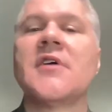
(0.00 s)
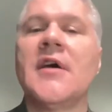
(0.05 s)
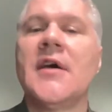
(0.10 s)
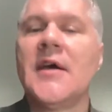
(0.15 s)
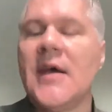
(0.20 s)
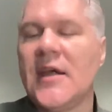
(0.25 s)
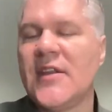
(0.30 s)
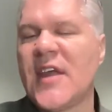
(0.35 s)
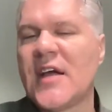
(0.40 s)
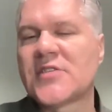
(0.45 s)

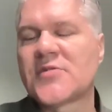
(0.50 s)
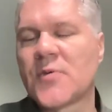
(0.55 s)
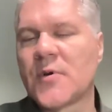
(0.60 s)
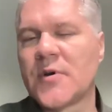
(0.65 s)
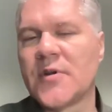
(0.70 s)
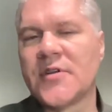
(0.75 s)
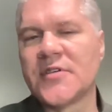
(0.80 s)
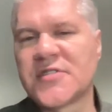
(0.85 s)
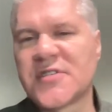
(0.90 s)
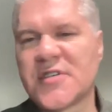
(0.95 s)
And that's
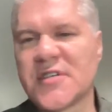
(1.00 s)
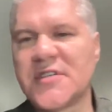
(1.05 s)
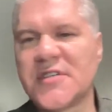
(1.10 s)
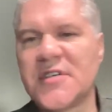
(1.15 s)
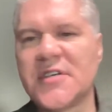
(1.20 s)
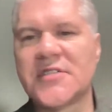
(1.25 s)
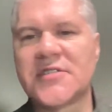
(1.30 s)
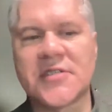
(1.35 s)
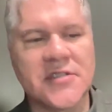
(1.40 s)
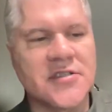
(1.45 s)
where the
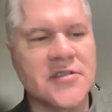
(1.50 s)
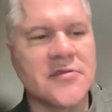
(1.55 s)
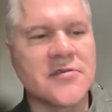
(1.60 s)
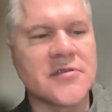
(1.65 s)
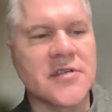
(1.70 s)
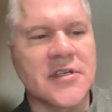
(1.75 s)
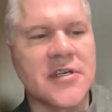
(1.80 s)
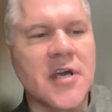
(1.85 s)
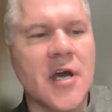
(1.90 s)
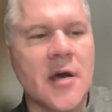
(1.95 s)
statistics
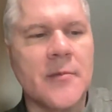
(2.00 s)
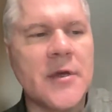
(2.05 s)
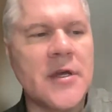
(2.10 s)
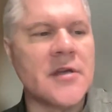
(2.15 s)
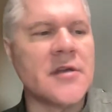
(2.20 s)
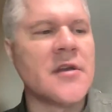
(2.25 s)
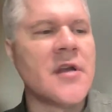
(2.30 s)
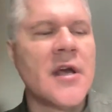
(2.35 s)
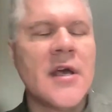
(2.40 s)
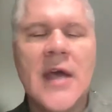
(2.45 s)
usually come
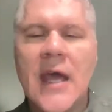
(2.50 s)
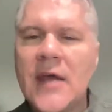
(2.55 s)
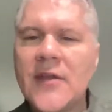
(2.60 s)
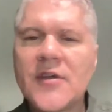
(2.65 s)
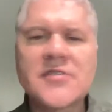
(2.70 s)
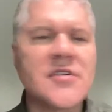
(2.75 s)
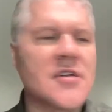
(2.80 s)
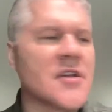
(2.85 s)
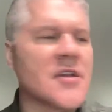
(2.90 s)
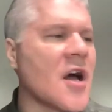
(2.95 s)
in. And
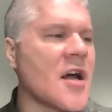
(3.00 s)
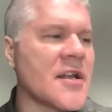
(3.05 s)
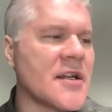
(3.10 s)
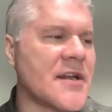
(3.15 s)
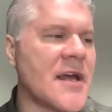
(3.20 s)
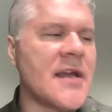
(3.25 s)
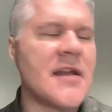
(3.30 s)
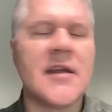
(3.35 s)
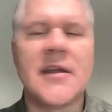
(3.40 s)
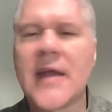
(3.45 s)
there's a lot of
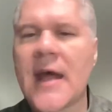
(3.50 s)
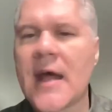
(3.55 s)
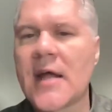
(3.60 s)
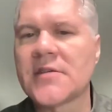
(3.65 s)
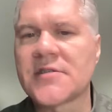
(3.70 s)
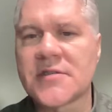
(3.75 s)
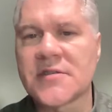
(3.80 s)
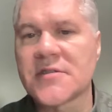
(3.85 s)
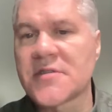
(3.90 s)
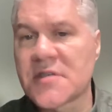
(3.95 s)
data
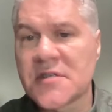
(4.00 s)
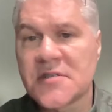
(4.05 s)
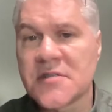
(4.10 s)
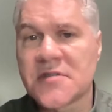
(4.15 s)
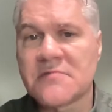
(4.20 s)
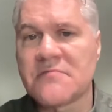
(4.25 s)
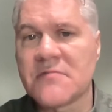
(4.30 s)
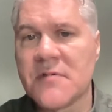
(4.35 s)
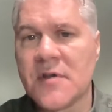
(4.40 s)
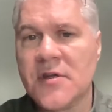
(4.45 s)
analysis
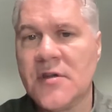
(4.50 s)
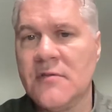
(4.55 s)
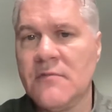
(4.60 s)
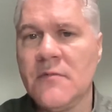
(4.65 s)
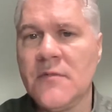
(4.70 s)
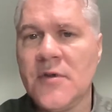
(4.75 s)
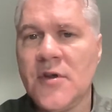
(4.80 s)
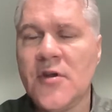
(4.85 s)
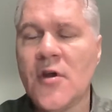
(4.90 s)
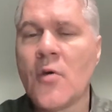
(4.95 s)
because
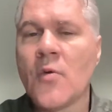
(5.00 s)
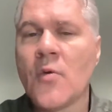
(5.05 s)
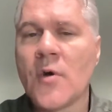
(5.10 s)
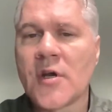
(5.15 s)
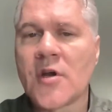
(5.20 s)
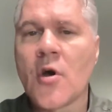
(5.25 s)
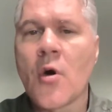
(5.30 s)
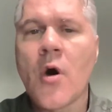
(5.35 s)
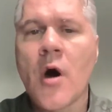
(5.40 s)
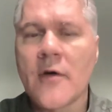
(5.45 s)
you don't want
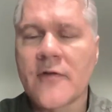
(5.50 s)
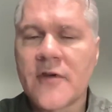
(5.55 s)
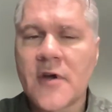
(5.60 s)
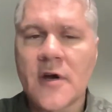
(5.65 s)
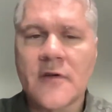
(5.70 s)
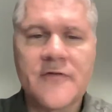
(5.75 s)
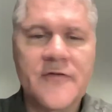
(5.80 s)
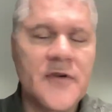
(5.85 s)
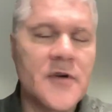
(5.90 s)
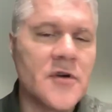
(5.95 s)
to go off
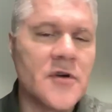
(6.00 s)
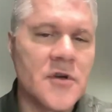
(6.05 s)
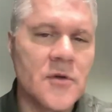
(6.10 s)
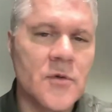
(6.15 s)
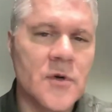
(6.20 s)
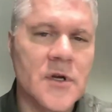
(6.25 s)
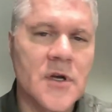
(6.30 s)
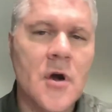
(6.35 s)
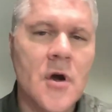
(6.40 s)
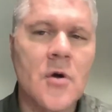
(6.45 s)
gut feel. You
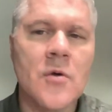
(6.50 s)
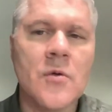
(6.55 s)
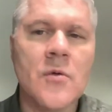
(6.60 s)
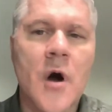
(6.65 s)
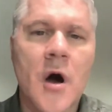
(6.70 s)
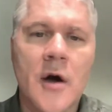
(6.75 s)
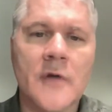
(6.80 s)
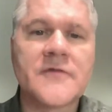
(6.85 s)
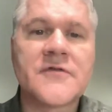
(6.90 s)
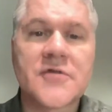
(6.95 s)
want to go
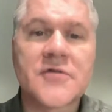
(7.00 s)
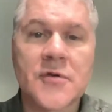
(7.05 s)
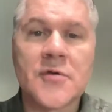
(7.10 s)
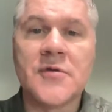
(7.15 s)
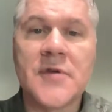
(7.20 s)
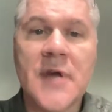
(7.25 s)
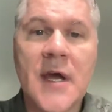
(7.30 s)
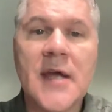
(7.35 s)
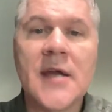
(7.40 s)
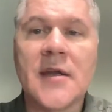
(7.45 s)
off
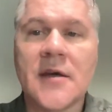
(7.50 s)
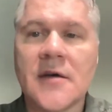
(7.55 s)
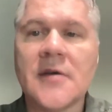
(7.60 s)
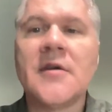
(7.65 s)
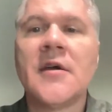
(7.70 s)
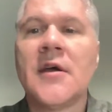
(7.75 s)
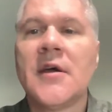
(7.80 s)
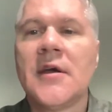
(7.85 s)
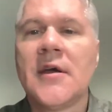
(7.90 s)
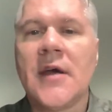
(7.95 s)
true data
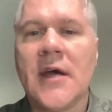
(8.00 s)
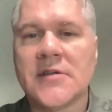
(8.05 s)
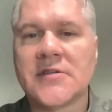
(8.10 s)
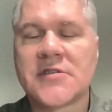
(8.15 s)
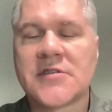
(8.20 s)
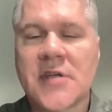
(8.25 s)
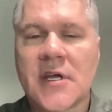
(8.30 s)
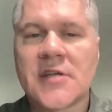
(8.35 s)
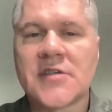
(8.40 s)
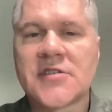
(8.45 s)

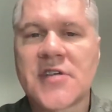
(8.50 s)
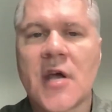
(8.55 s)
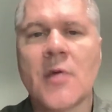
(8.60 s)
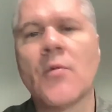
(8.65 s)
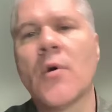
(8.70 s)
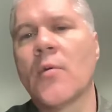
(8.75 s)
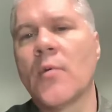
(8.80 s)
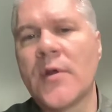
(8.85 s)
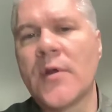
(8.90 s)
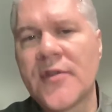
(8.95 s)
instead of saying,
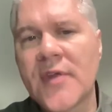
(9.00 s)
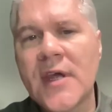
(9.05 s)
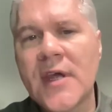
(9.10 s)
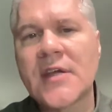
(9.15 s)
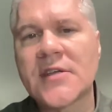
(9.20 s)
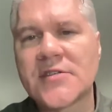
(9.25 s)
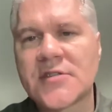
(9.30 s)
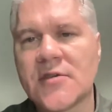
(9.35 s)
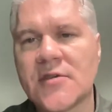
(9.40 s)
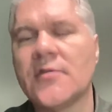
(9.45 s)
well, we think
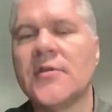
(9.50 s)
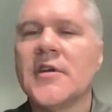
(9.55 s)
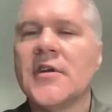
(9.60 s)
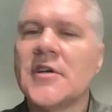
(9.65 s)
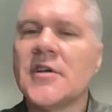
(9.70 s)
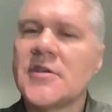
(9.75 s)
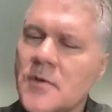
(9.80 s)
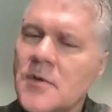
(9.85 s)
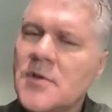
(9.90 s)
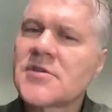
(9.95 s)
it's doing
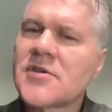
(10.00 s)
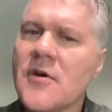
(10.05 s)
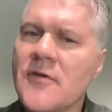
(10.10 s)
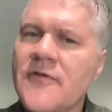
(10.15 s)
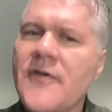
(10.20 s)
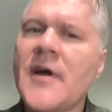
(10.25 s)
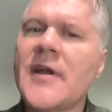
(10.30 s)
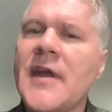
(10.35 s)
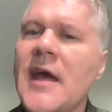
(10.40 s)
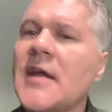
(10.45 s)
this. Well, let's go
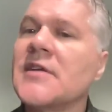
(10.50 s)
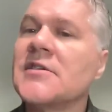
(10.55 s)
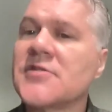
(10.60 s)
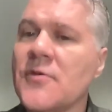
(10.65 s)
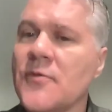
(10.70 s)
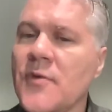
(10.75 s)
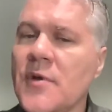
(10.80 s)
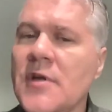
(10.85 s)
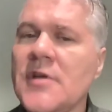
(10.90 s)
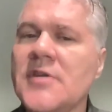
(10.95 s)
find out, is
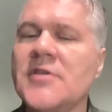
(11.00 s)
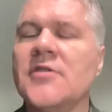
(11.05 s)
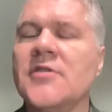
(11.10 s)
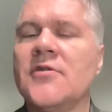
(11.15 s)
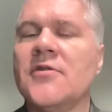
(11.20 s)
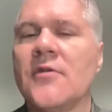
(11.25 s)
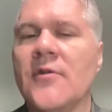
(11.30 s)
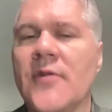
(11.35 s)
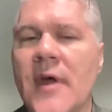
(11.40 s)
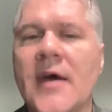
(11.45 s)
it really
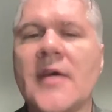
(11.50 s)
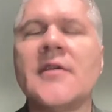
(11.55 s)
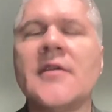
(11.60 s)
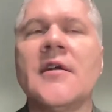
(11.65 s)
doing that?